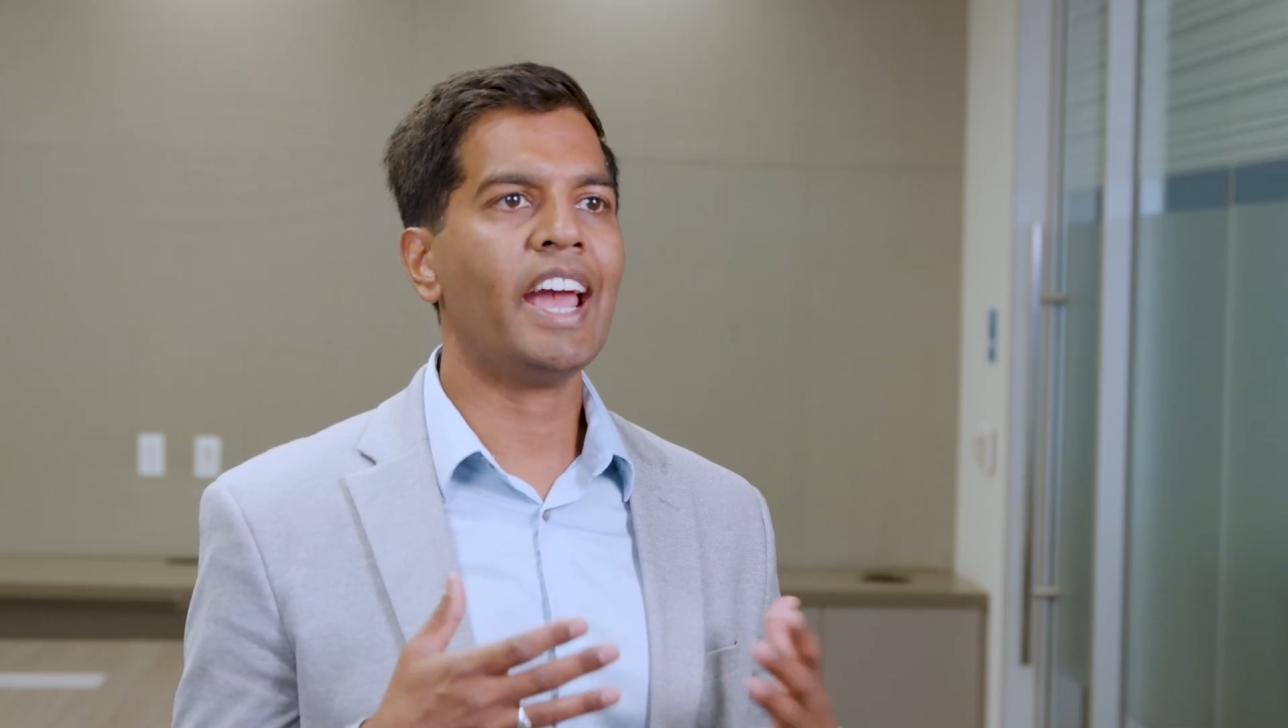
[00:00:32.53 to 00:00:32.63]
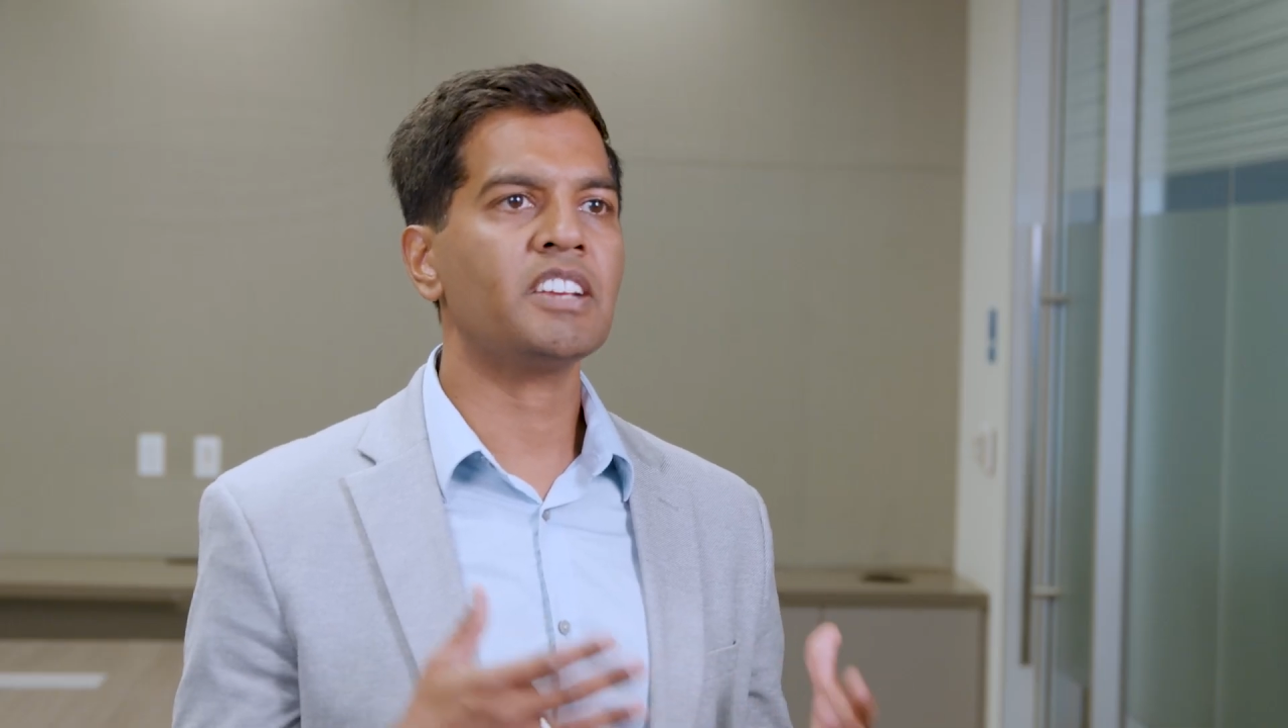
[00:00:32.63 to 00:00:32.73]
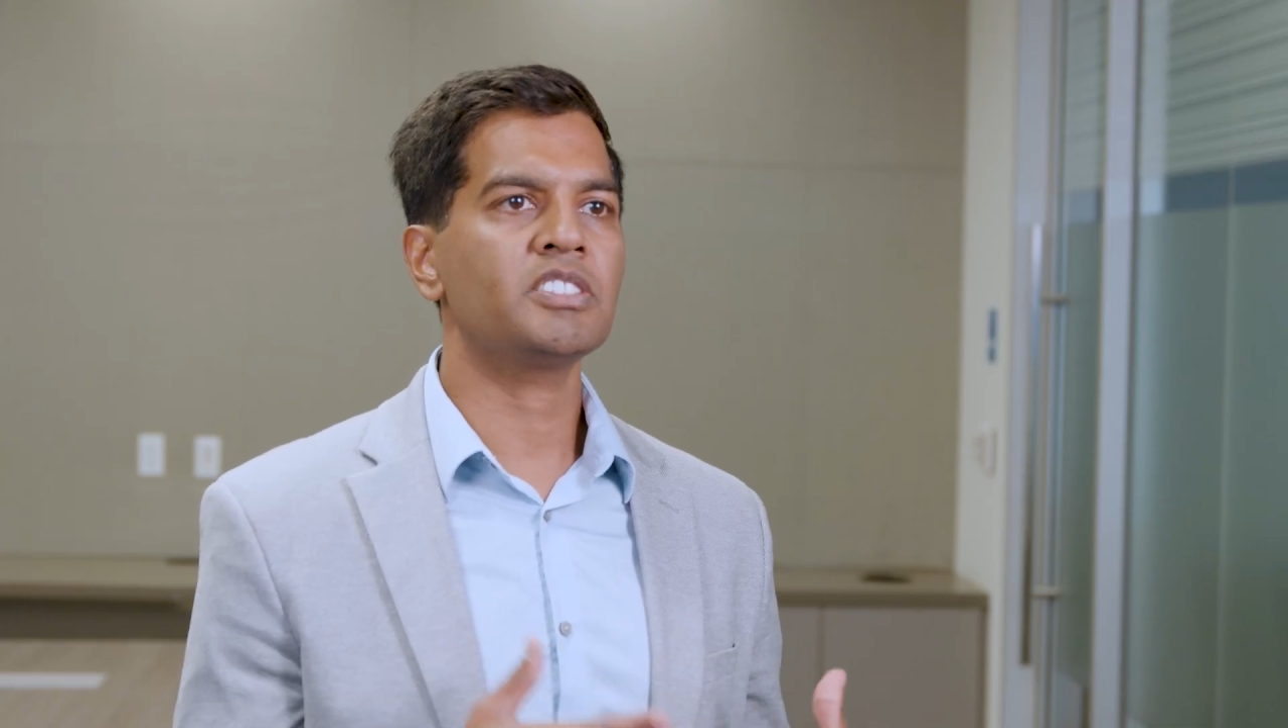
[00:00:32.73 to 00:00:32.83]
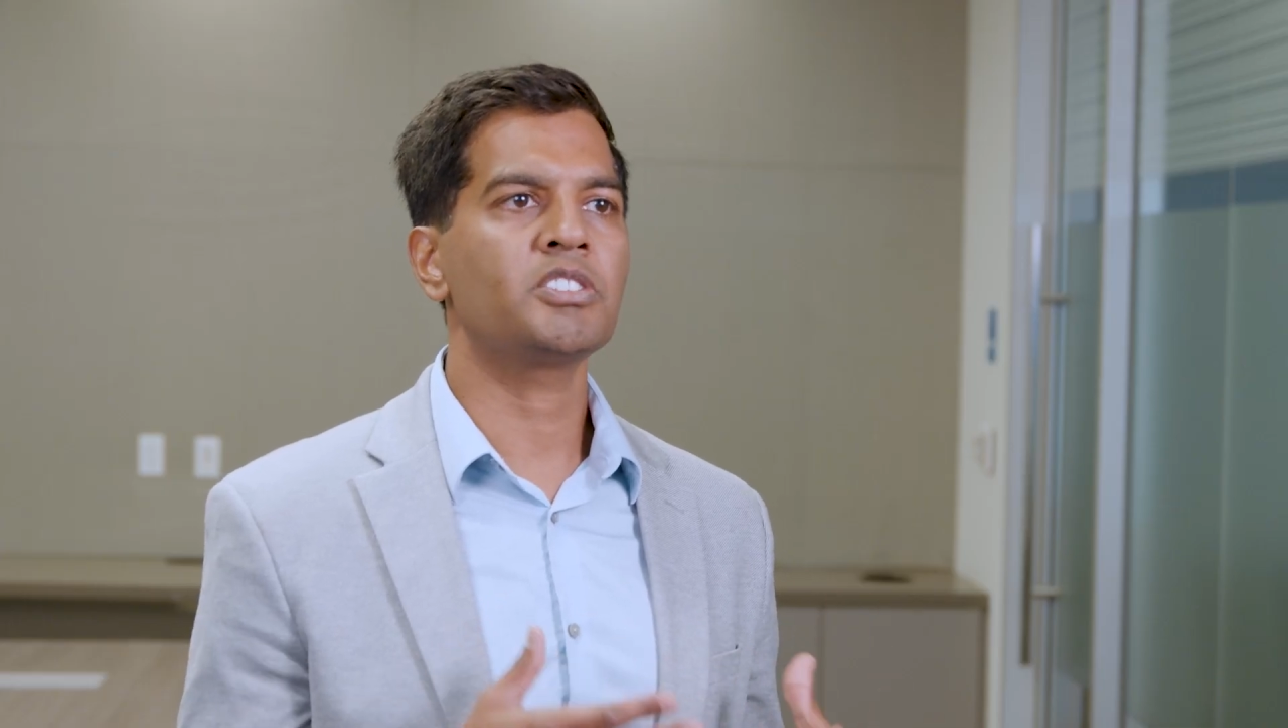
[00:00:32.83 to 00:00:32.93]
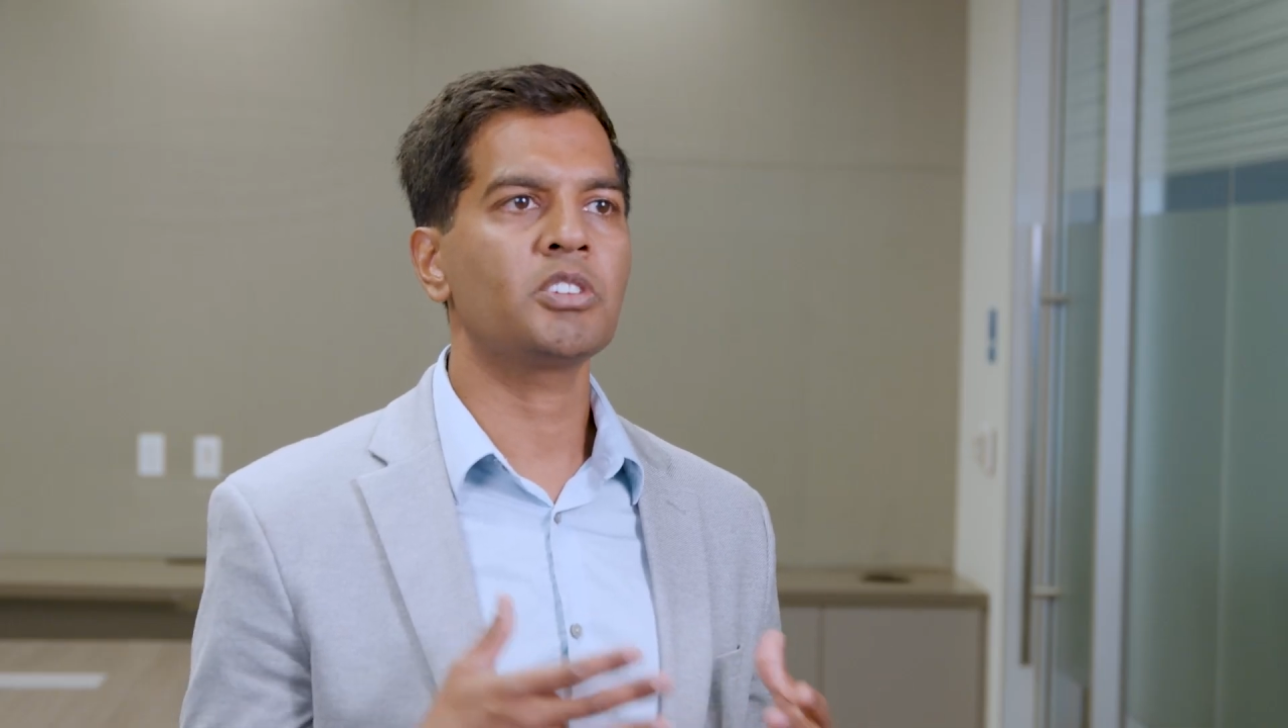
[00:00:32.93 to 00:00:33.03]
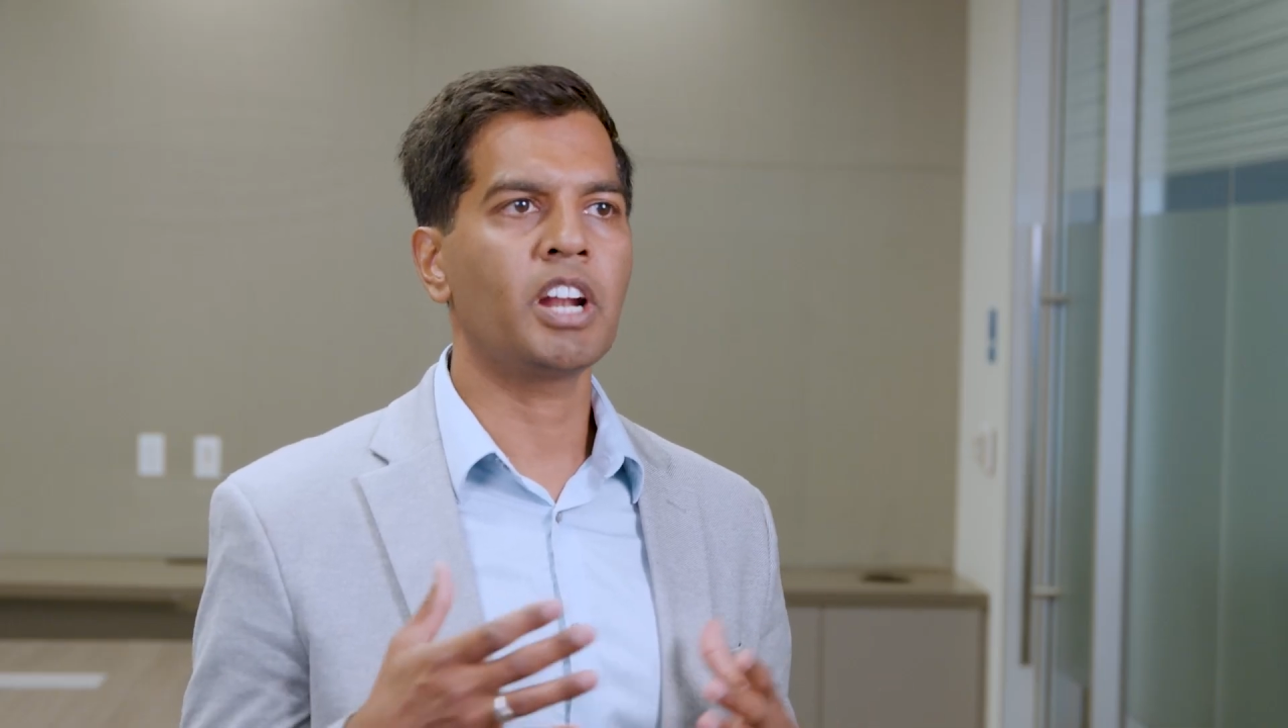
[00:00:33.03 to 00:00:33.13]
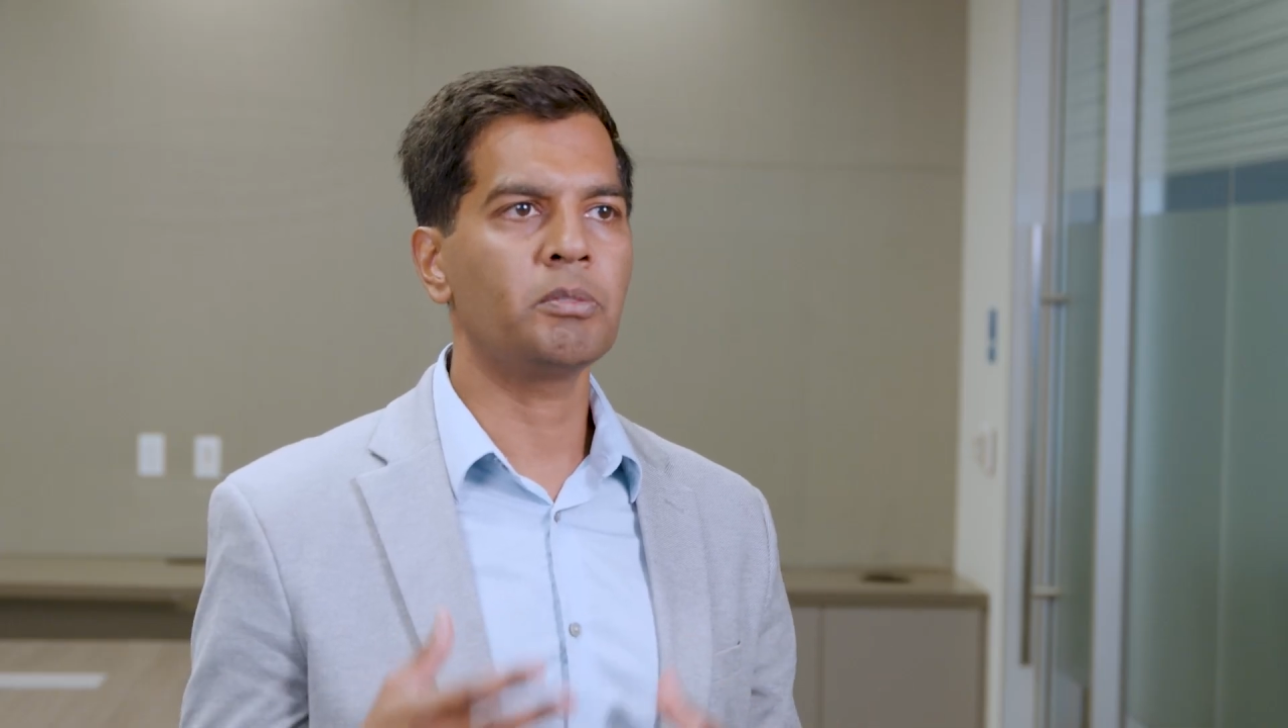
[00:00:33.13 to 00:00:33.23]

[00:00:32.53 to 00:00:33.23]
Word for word: access your